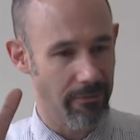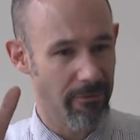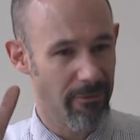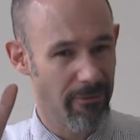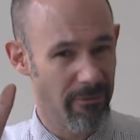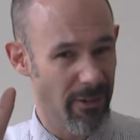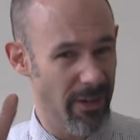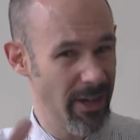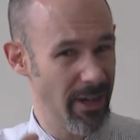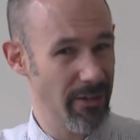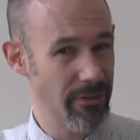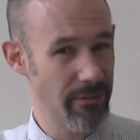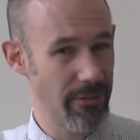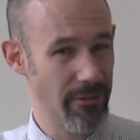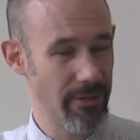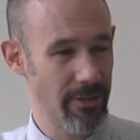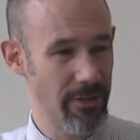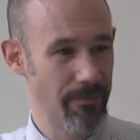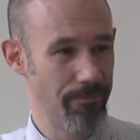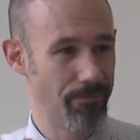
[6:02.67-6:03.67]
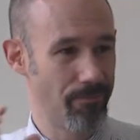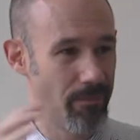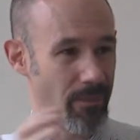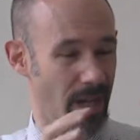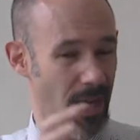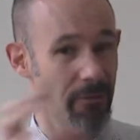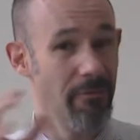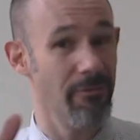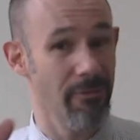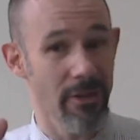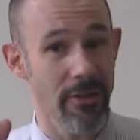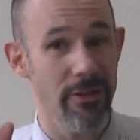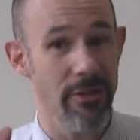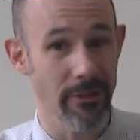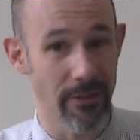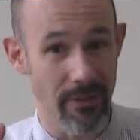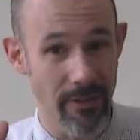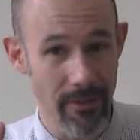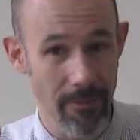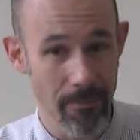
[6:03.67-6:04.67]
first
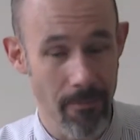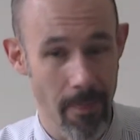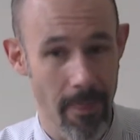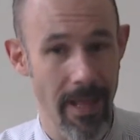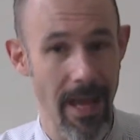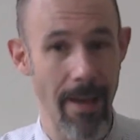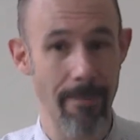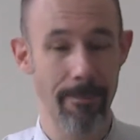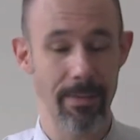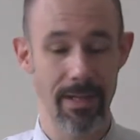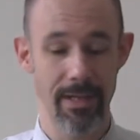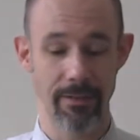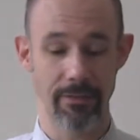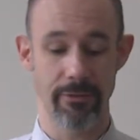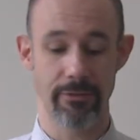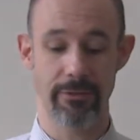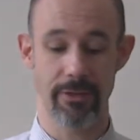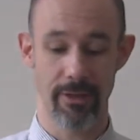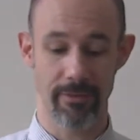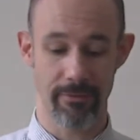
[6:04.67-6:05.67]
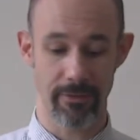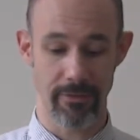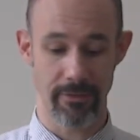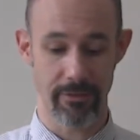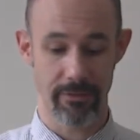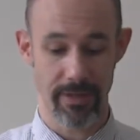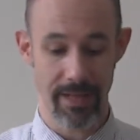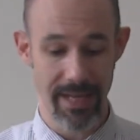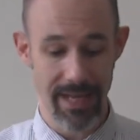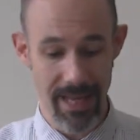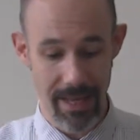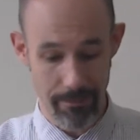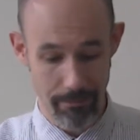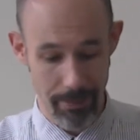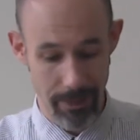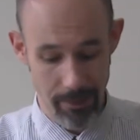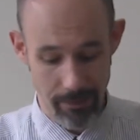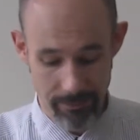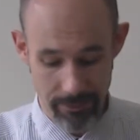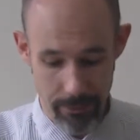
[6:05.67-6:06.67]
official ambulance service. Again,
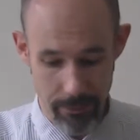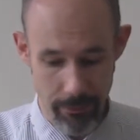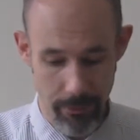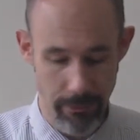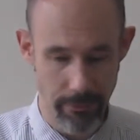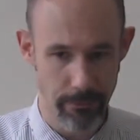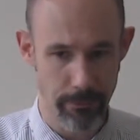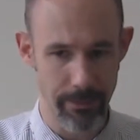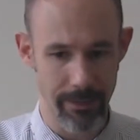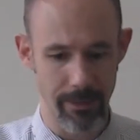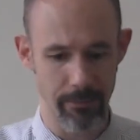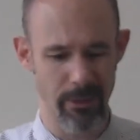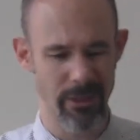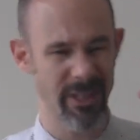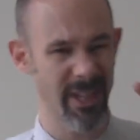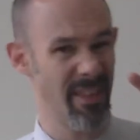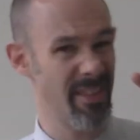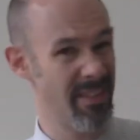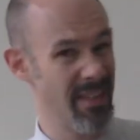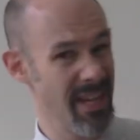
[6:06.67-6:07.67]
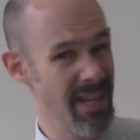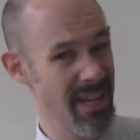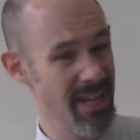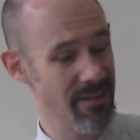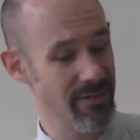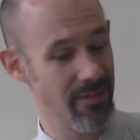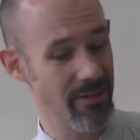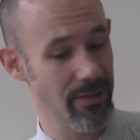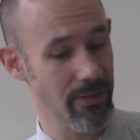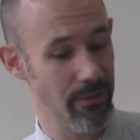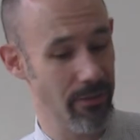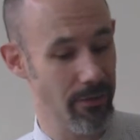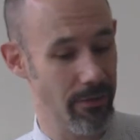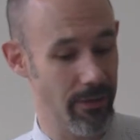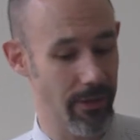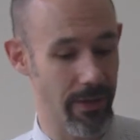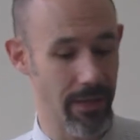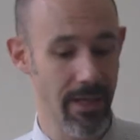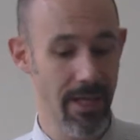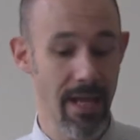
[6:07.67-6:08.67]
Bellevue Hospital, which I think is in New
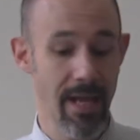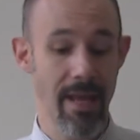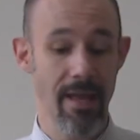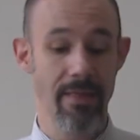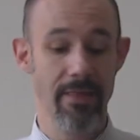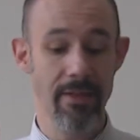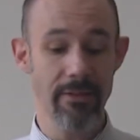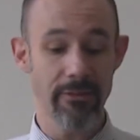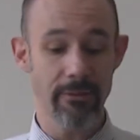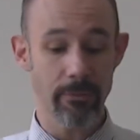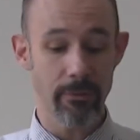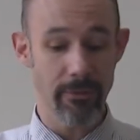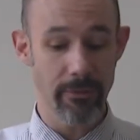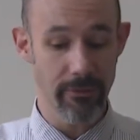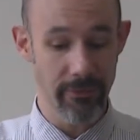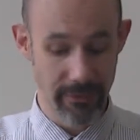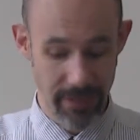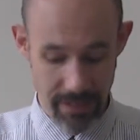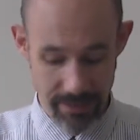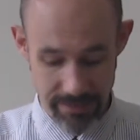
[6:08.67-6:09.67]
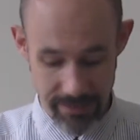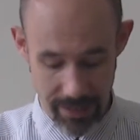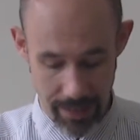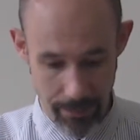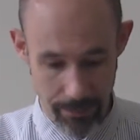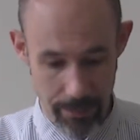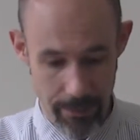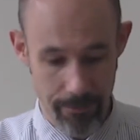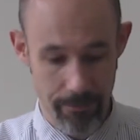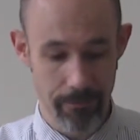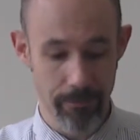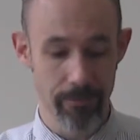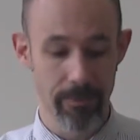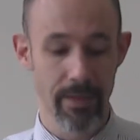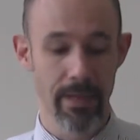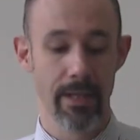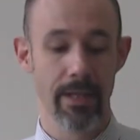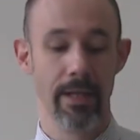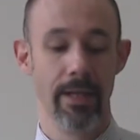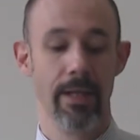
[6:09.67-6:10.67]
York. This was set up
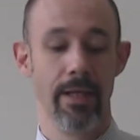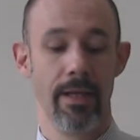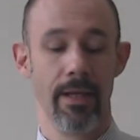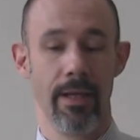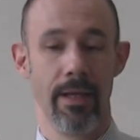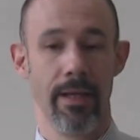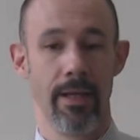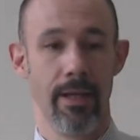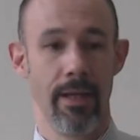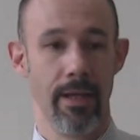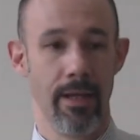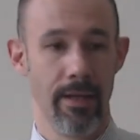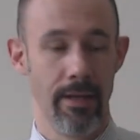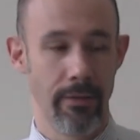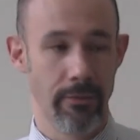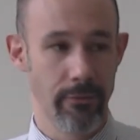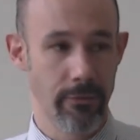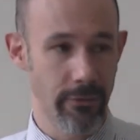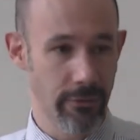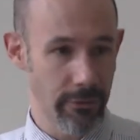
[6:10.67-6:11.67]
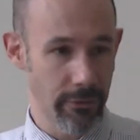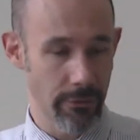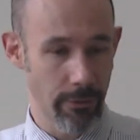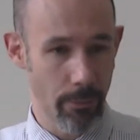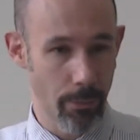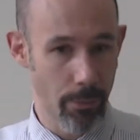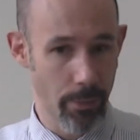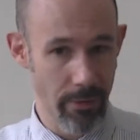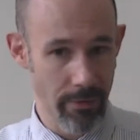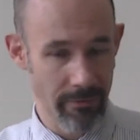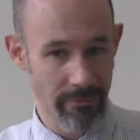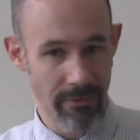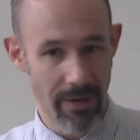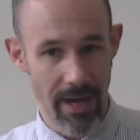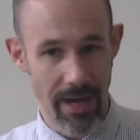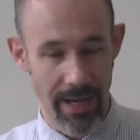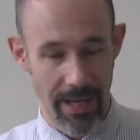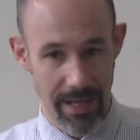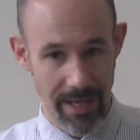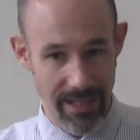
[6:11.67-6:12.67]
to
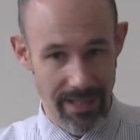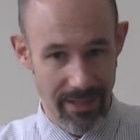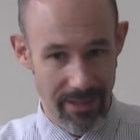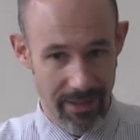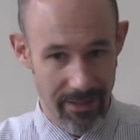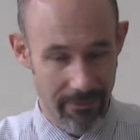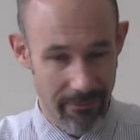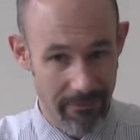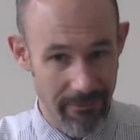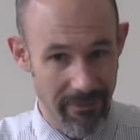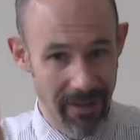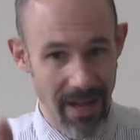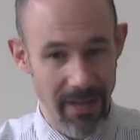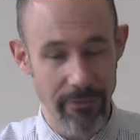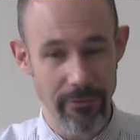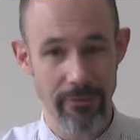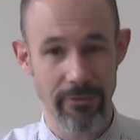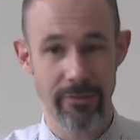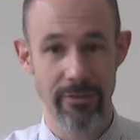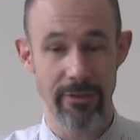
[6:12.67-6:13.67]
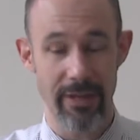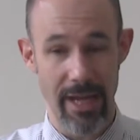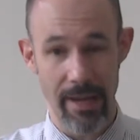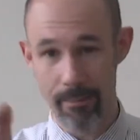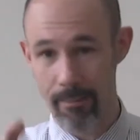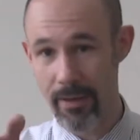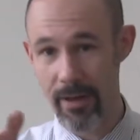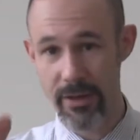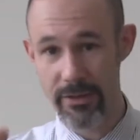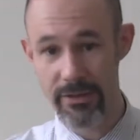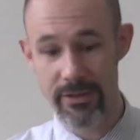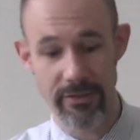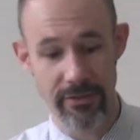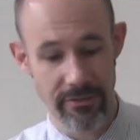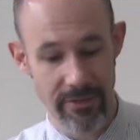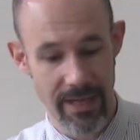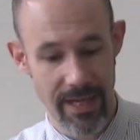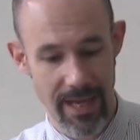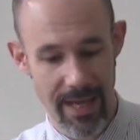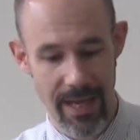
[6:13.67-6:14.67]
provide fast
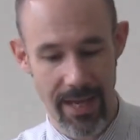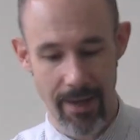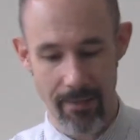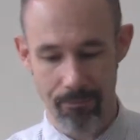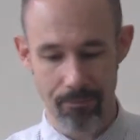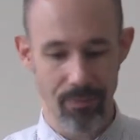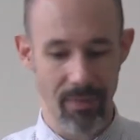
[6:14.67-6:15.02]
emergency care.